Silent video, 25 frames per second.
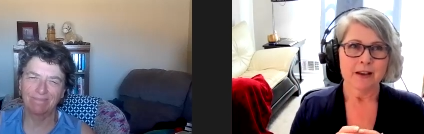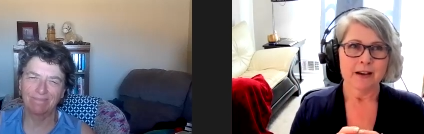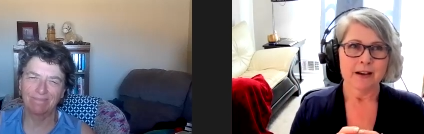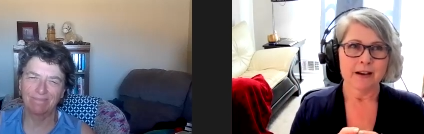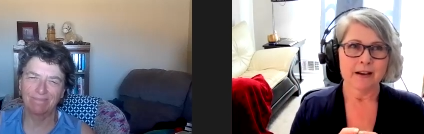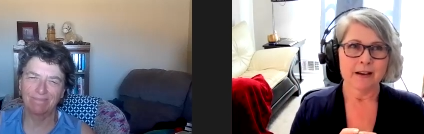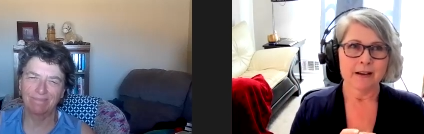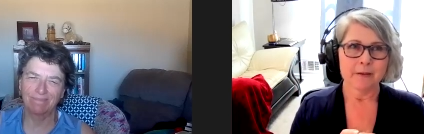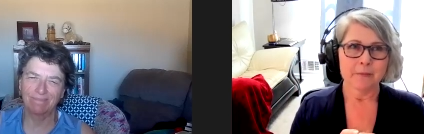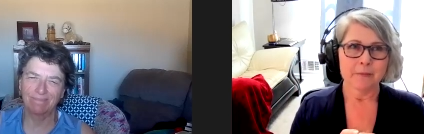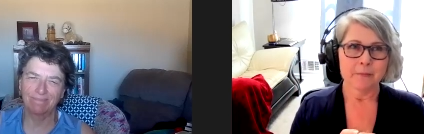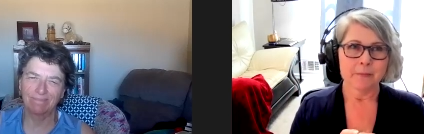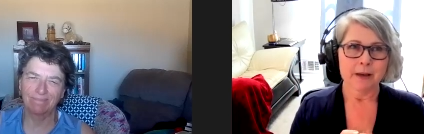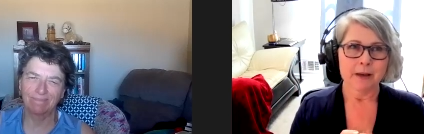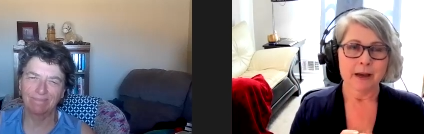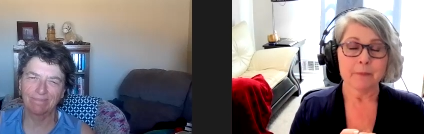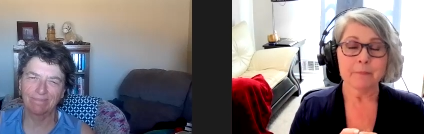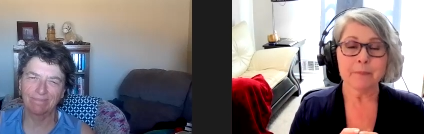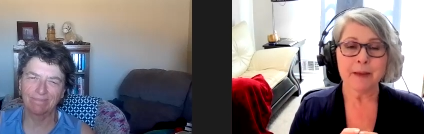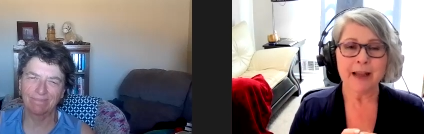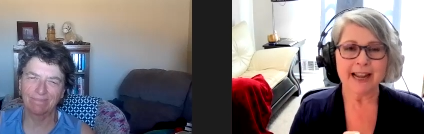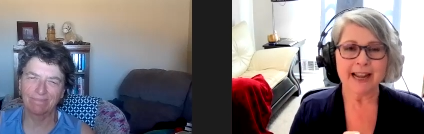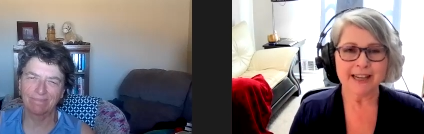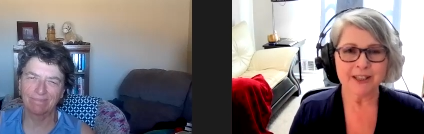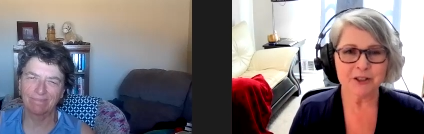Speaker 1: um, a
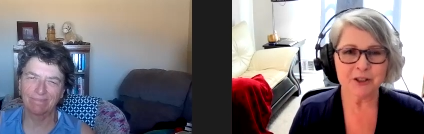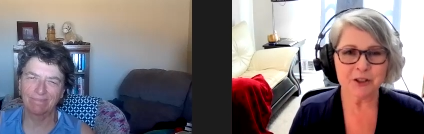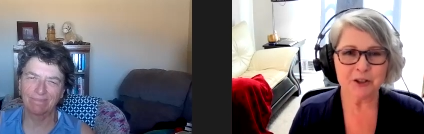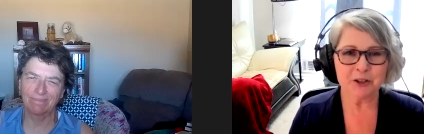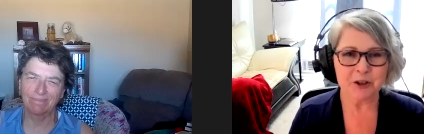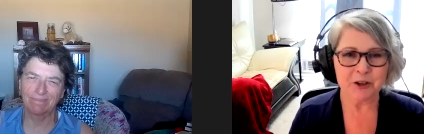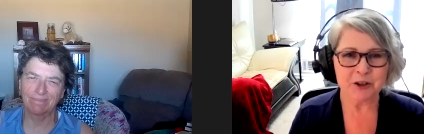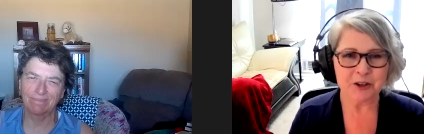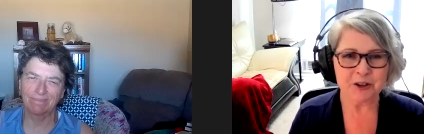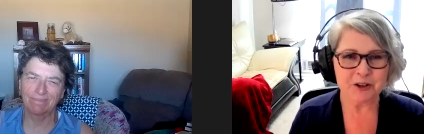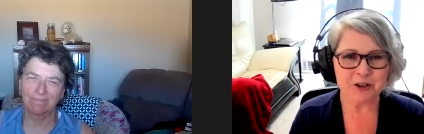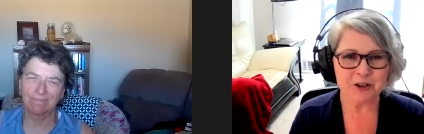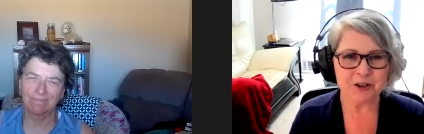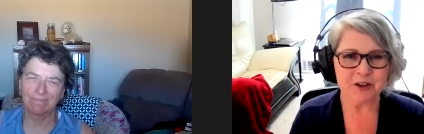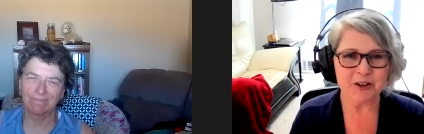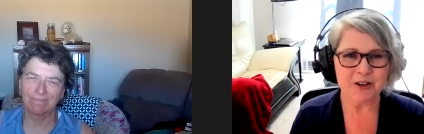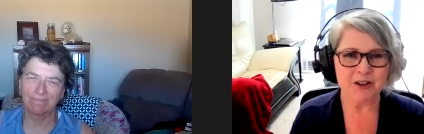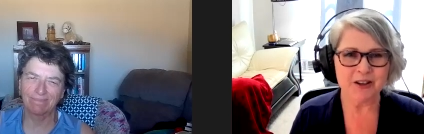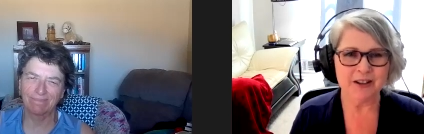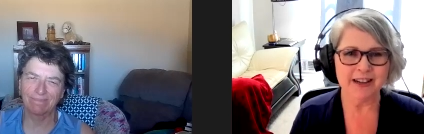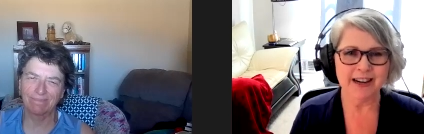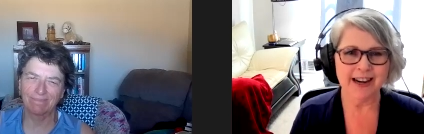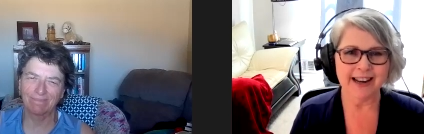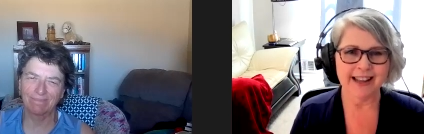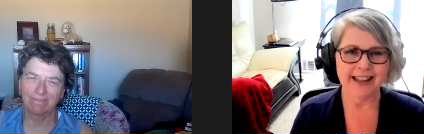page
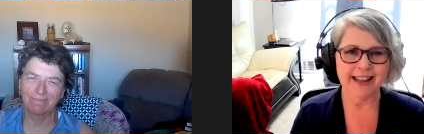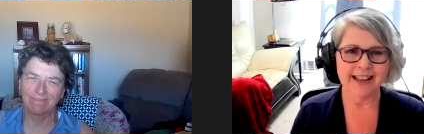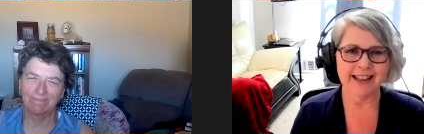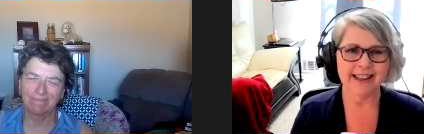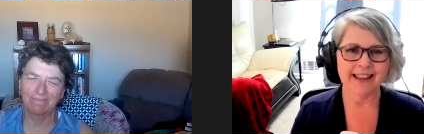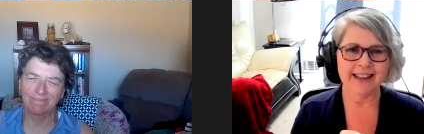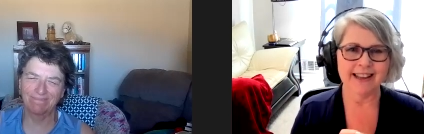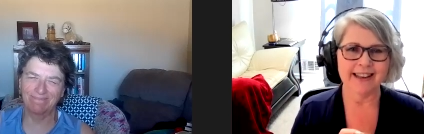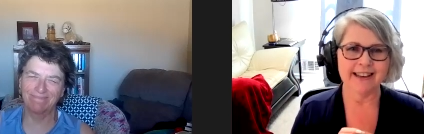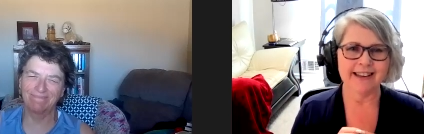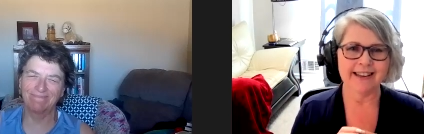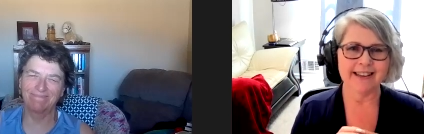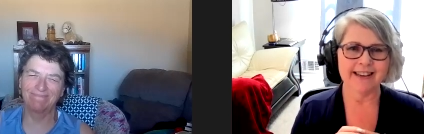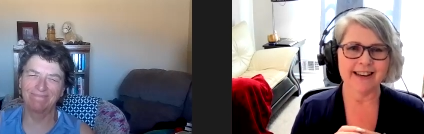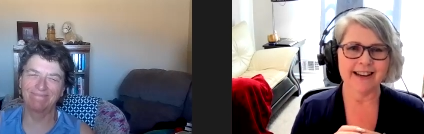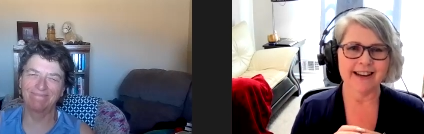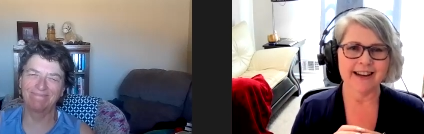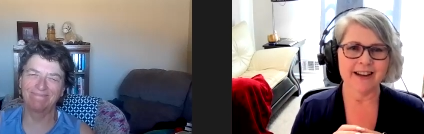turner and